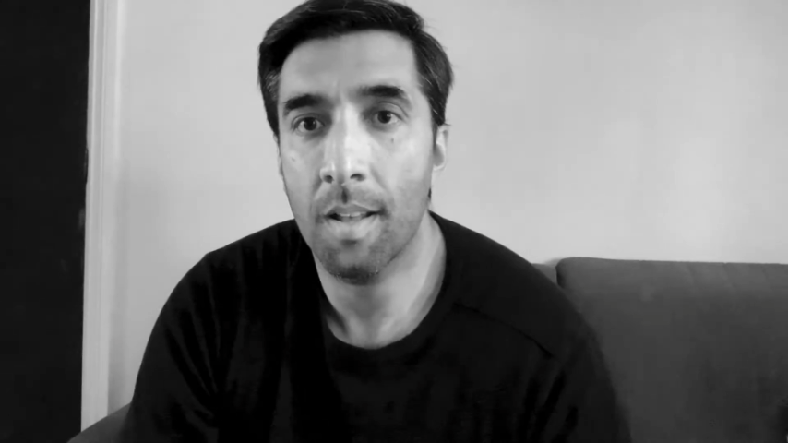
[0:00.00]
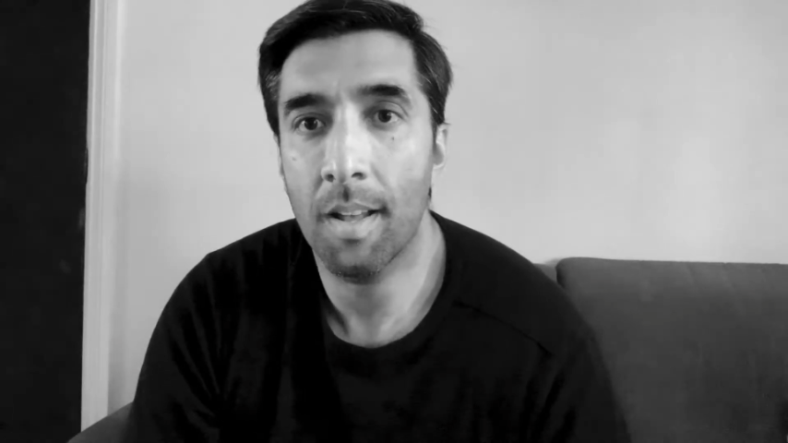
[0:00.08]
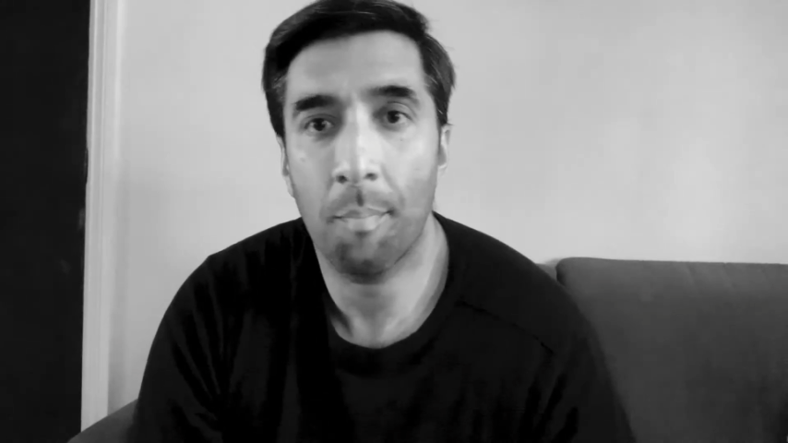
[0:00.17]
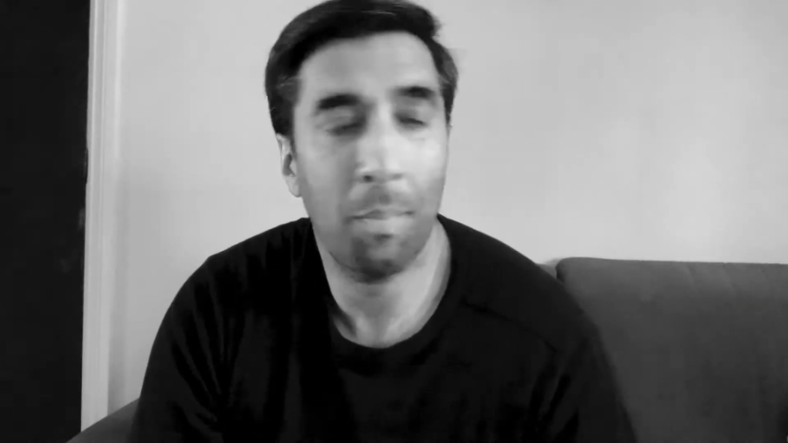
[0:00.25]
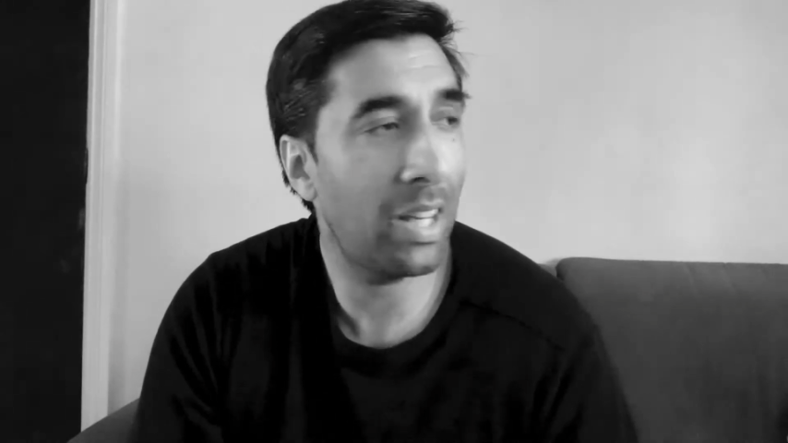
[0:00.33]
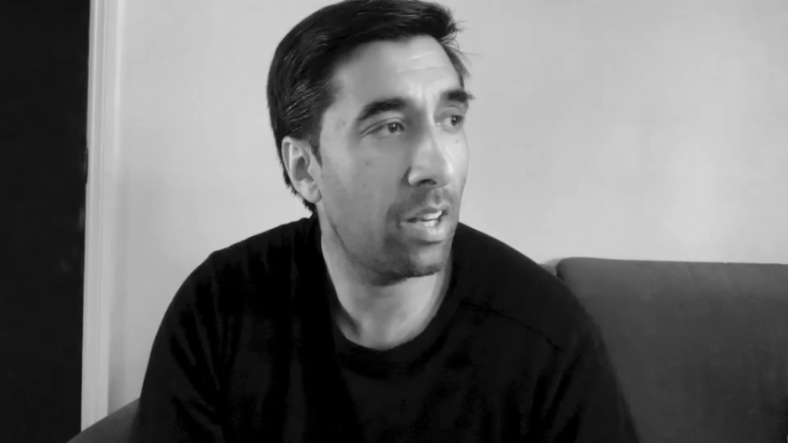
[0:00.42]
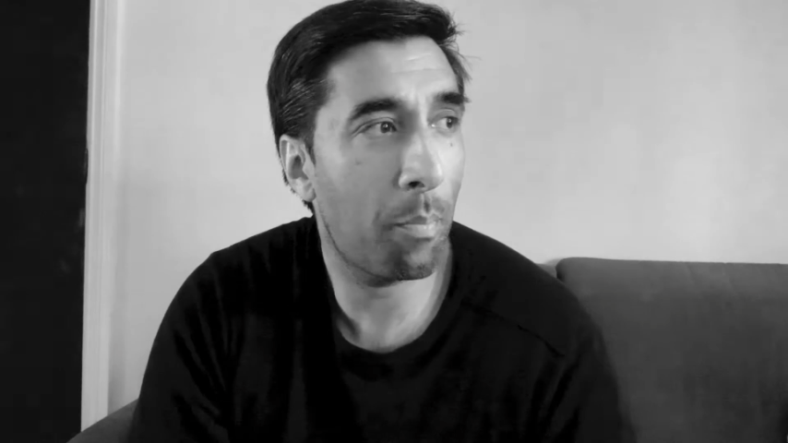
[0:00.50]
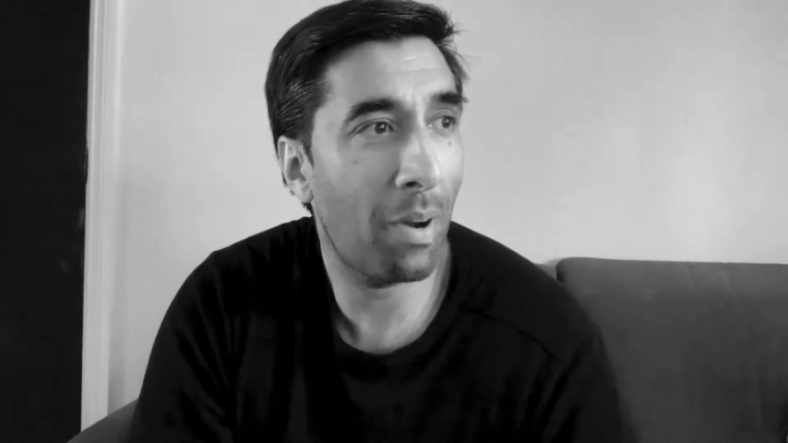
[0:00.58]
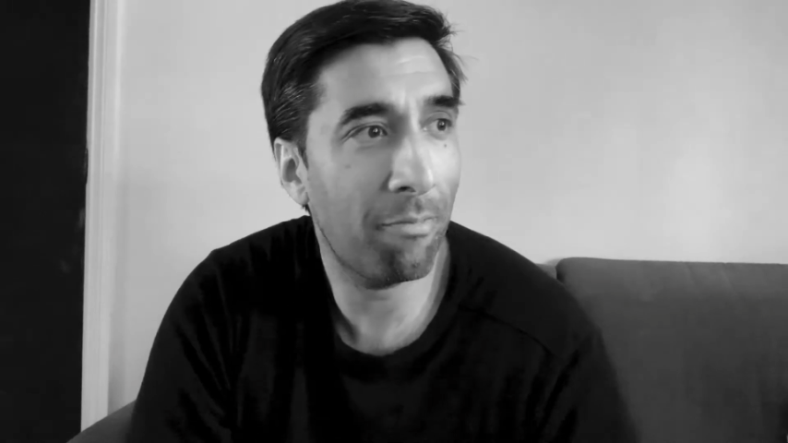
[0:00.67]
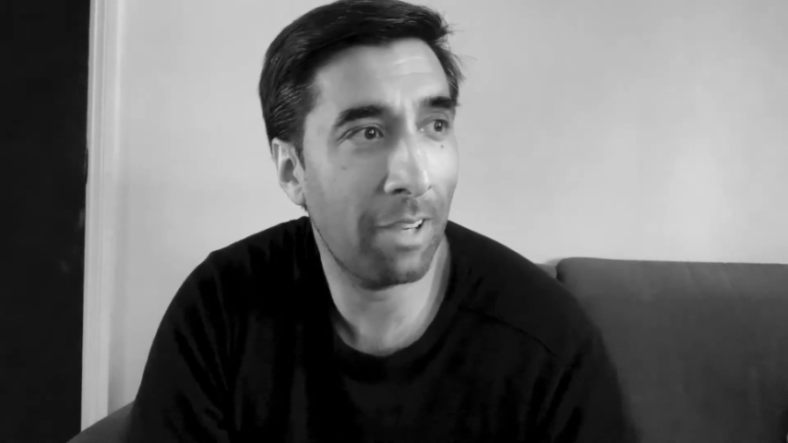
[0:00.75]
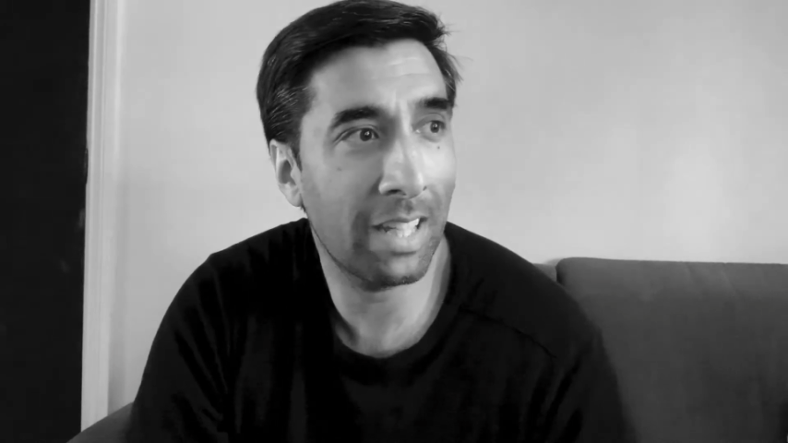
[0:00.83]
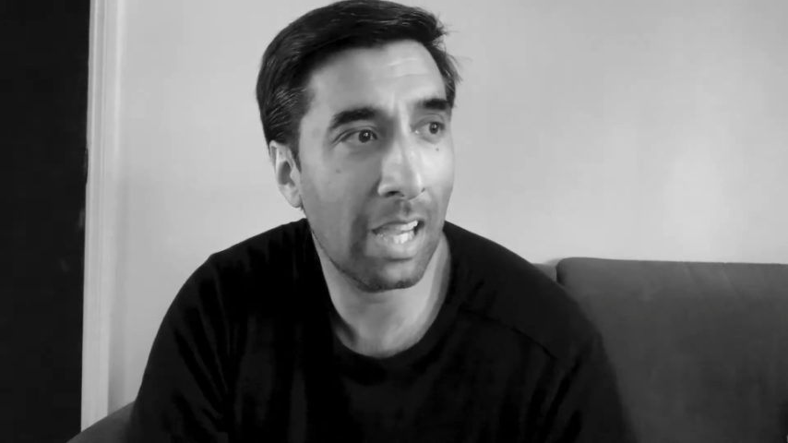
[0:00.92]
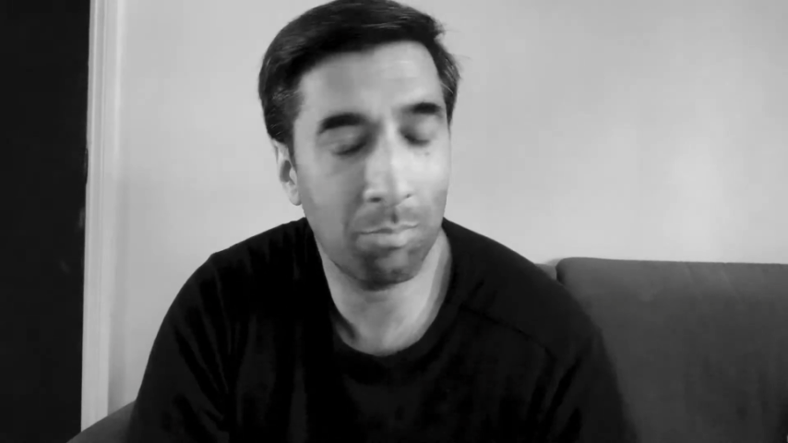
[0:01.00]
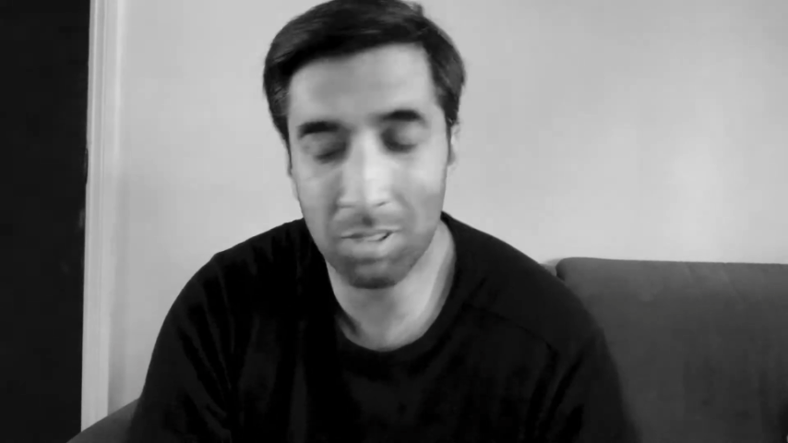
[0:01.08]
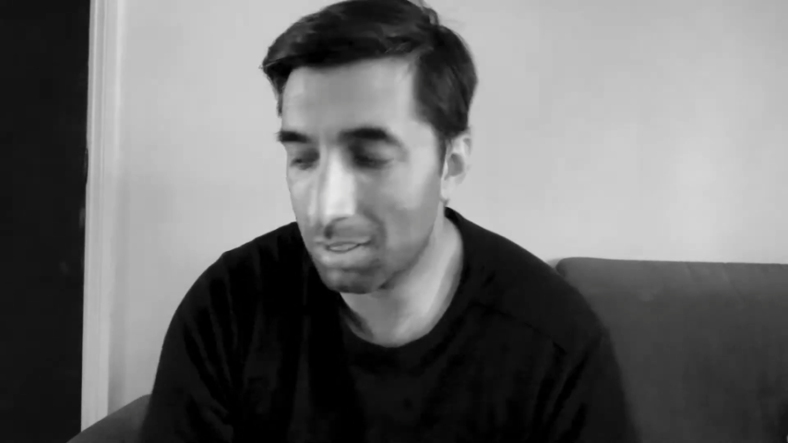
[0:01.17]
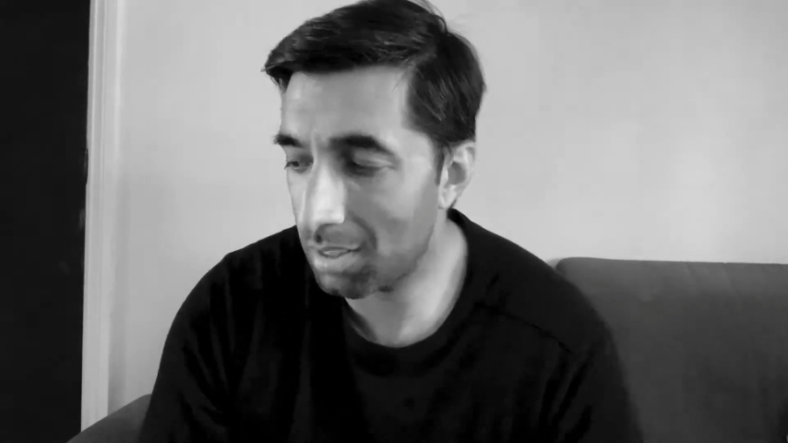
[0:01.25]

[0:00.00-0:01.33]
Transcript: Been in a buffet game since I